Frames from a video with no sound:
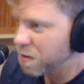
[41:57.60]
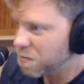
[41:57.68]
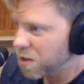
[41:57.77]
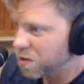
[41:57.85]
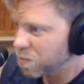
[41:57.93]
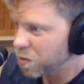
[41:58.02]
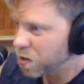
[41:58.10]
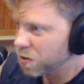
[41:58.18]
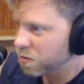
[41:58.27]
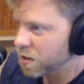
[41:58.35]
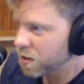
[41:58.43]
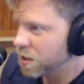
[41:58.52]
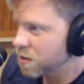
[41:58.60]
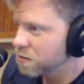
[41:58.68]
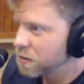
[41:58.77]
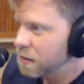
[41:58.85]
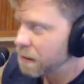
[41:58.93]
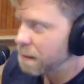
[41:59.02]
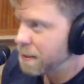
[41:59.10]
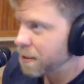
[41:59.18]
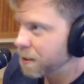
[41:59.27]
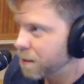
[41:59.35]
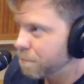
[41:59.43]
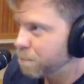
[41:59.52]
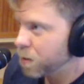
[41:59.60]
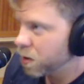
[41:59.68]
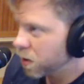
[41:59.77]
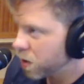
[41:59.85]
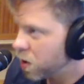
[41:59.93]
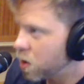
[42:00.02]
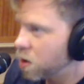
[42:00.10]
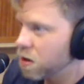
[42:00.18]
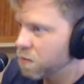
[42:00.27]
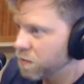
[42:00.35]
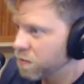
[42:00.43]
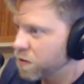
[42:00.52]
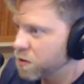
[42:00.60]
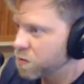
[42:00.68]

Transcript: major project right now. Building a garden in my friend's